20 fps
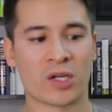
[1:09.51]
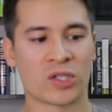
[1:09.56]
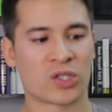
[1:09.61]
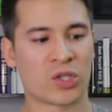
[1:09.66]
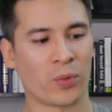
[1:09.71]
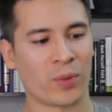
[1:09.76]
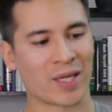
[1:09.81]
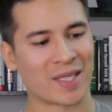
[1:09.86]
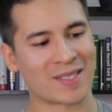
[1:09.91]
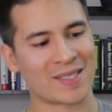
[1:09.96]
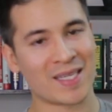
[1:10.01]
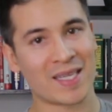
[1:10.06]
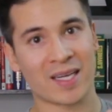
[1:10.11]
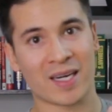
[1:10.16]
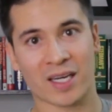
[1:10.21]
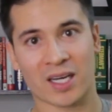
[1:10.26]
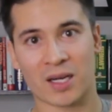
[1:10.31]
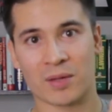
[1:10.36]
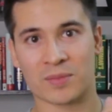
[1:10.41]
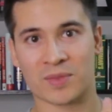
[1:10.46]
So we can see
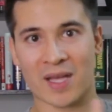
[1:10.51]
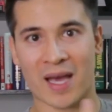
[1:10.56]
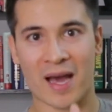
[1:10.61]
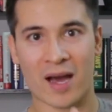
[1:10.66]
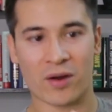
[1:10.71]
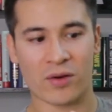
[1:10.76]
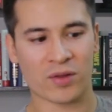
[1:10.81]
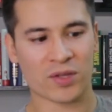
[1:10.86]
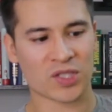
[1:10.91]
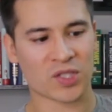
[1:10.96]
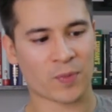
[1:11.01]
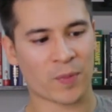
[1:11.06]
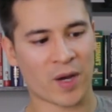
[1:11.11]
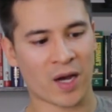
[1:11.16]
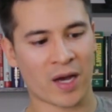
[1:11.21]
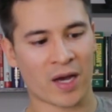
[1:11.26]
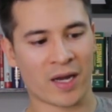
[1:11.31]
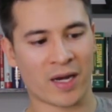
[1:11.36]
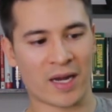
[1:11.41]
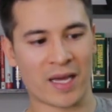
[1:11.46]
that it comes out of the
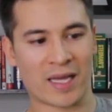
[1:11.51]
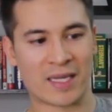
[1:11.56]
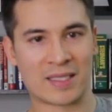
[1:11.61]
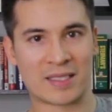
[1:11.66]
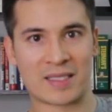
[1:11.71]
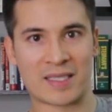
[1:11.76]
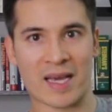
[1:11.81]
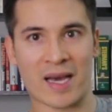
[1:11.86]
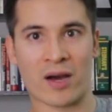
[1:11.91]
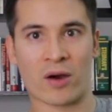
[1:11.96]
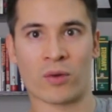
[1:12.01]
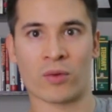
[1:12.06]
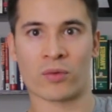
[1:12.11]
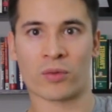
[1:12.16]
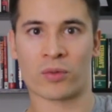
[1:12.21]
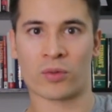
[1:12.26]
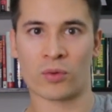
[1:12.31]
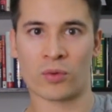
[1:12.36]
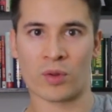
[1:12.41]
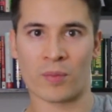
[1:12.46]
spine and
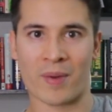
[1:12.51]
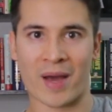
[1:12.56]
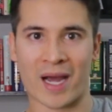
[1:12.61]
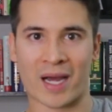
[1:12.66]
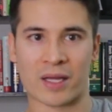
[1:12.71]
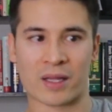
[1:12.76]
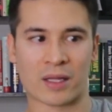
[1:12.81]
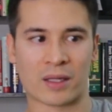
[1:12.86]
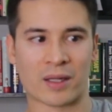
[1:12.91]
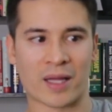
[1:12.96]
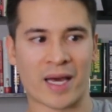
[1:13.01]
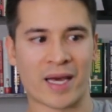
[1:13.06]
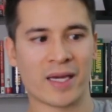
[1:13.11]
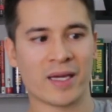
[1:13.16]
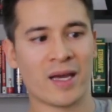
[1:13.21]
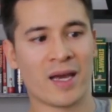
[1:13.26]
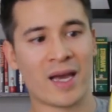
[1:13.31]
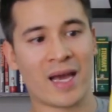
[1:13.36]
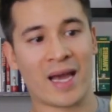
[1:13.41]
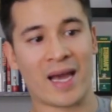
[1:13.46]
down through the back of the leg,